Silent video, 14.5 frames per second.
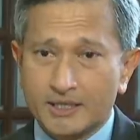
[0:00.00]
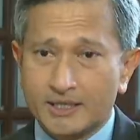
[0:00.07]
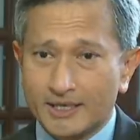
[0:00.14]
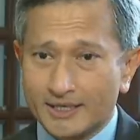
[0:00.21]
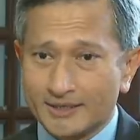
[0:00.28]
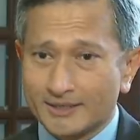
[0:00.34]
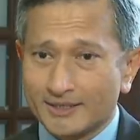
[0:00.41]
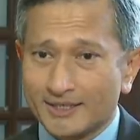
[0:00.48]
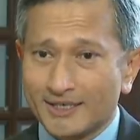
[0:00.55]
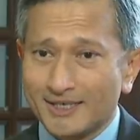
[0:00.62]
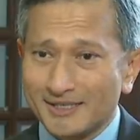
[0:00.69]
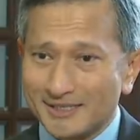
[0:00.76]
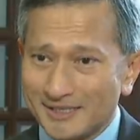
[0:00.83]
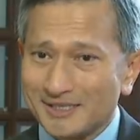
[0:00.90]
that uh,
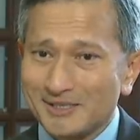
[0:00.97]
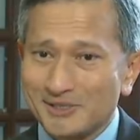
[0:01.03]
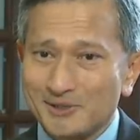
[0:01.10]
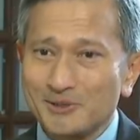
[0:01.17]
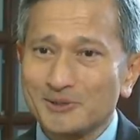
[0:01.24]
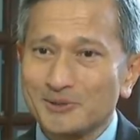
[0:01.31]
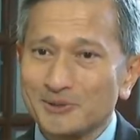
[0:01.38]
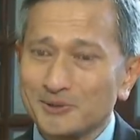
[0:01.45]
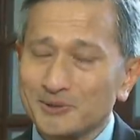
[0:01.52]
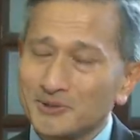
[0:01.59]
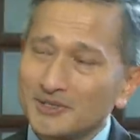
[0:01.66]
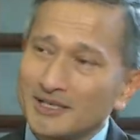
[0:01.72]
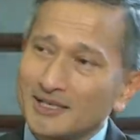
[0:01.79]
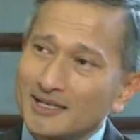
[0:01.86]
as these
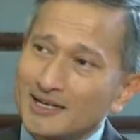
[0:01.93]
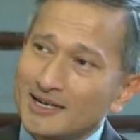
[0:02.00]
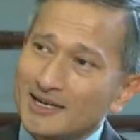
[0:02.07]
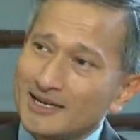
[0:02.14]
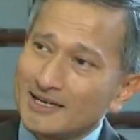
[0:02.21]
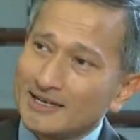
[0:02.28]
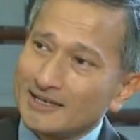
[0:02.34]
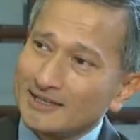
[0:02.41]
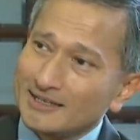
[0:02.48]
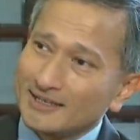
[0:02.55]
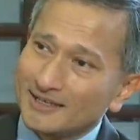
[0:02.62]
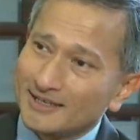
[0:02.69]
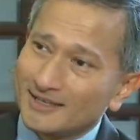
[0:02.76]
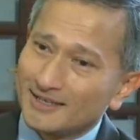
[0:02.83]
new
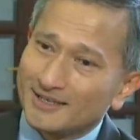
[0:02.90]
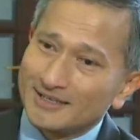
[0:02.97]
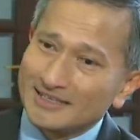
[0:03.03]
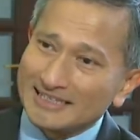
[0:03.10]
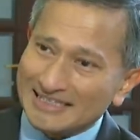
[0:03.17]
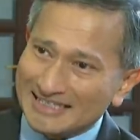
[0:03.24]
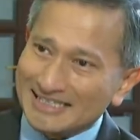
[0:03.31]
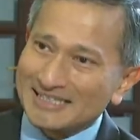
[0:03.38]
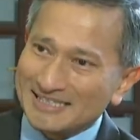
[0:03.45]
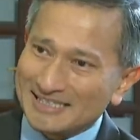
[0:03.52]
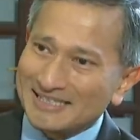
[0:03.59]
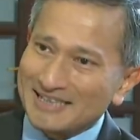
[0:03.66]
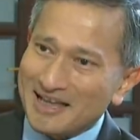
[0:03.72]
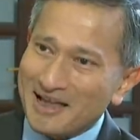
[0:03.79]
uh,
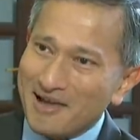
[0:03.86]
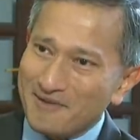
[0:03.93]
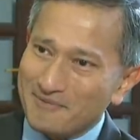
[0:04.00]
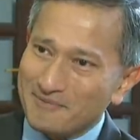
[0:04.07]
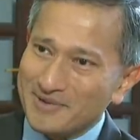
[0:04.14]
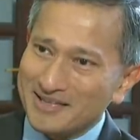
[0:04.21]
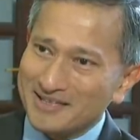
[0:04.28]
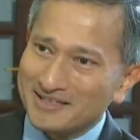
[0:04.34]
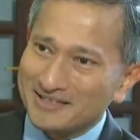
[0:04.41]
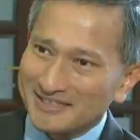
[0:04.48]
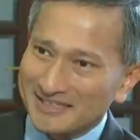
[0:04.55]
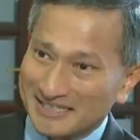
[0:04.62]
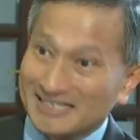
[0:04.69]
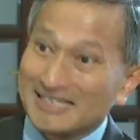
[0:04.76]
needs have been
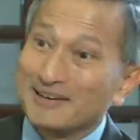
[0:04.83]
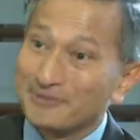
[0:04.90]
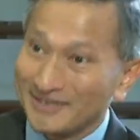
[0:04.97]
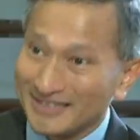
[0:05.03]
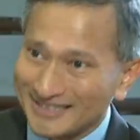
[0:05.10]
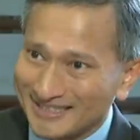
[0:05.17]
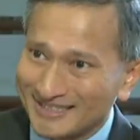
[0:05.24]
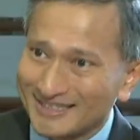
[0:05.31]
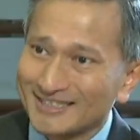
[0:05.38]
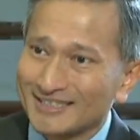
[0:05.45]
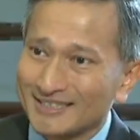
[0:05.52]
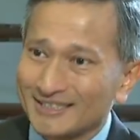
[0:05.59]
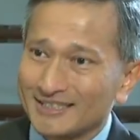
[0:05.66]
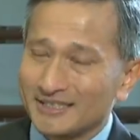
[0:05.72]
surfaced
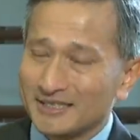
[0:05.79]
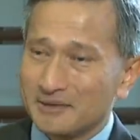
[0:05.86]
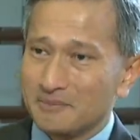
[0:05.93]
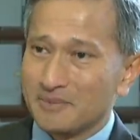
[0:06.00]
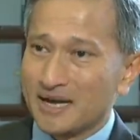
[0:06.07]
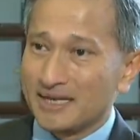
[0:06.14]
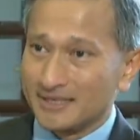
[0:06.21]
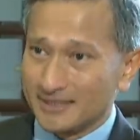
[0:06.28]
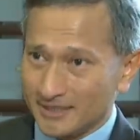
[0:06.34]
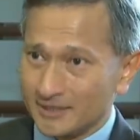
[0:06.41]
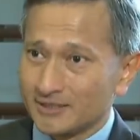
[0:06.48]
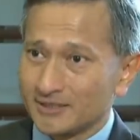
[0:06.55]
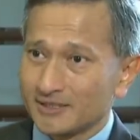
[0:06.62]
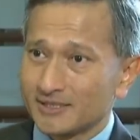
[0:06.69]
by the
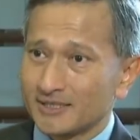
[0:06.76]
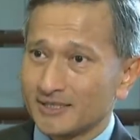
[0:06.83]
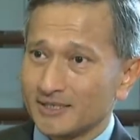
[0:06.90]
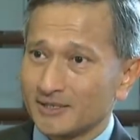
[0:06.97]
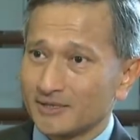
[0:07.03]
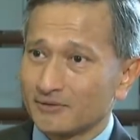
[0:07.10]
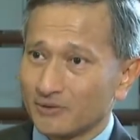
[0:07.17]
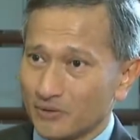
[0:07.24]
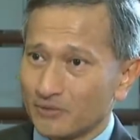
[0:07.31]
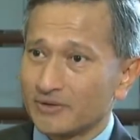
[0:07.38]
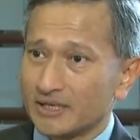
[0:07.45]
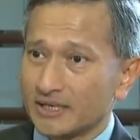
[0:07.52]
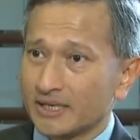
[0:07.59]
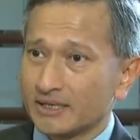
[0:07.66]
urgency of
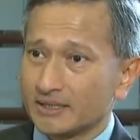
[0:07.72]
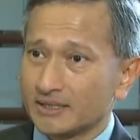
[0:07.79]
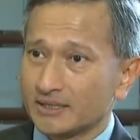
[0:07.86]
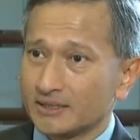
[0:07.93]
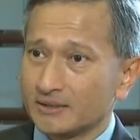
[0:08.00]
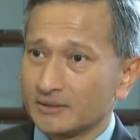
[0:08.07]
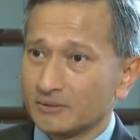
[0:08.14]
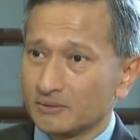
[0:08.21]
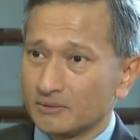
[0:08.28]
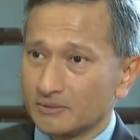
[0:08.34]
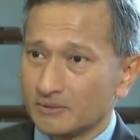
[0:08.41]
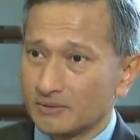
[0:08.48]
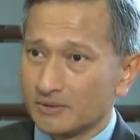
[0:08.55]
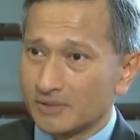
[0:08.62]
COVID nineteen,
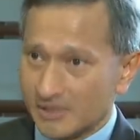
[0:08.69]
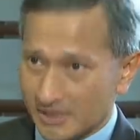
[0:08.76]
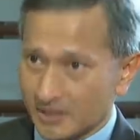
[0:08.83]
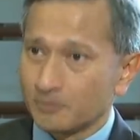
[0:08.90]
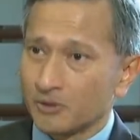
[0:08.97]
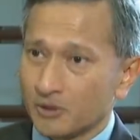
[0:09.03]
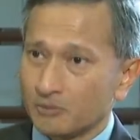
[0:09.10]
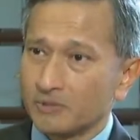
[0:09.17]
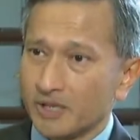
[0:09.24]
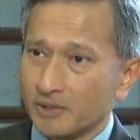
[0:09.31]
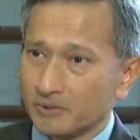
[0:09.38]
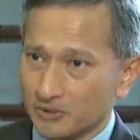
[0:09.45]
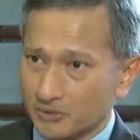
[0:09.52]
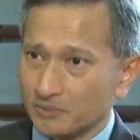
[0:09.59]
Singapore will
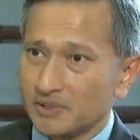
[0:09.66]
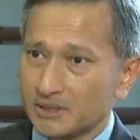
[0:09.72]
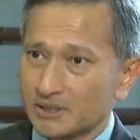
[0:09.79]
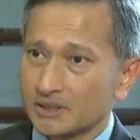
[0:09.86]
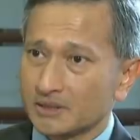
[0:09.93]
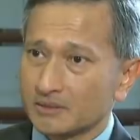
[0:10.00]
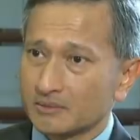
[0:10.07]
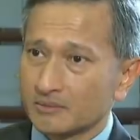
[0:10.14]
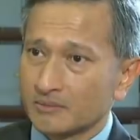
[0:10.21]
be able to meet it.